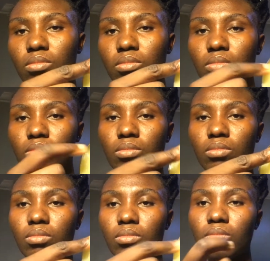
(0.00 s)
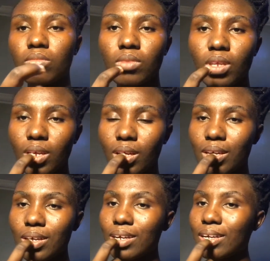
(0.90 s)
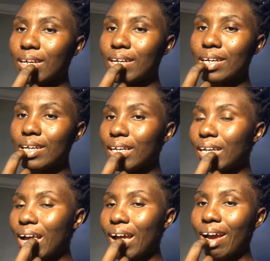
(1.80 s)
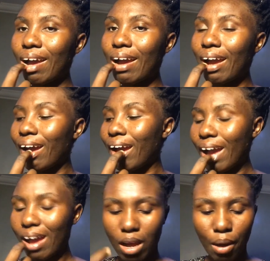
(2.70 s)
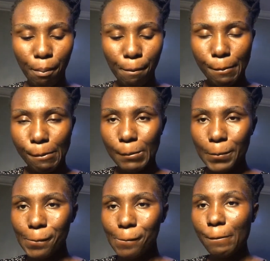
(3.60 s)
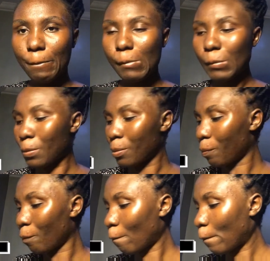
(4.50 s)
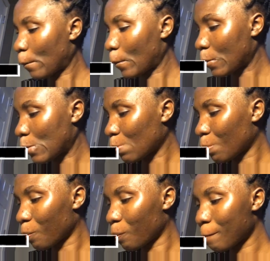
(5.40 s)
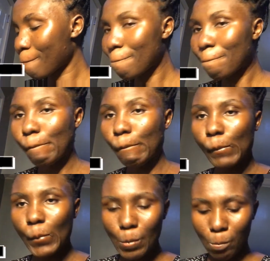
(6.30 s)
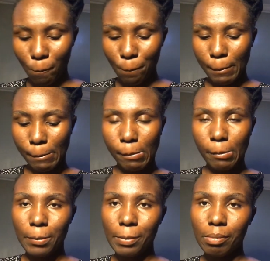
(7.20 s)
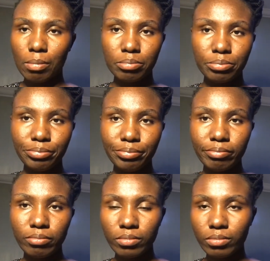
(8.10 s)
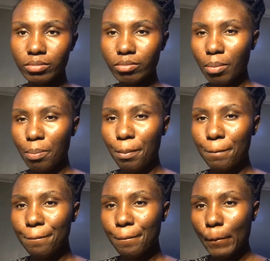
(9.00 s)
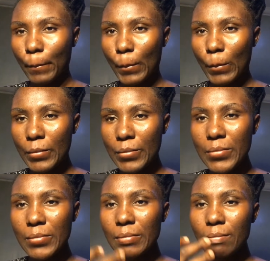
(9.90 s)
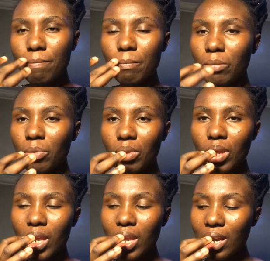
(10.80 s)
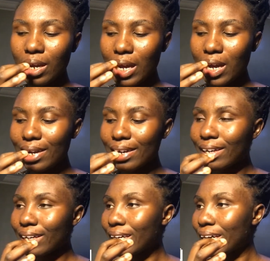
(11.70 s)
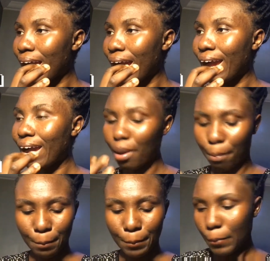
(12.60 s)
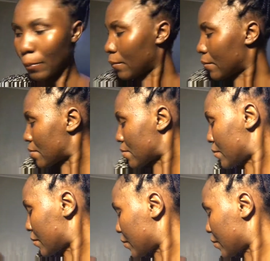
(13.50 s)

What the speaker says: defects, and the likes cannot hide, because in the end, charm is deceitful and beauty is vain, but a woman who fears the Lord, she shall be praised. I daily seek for wholeness in every aspect of my life.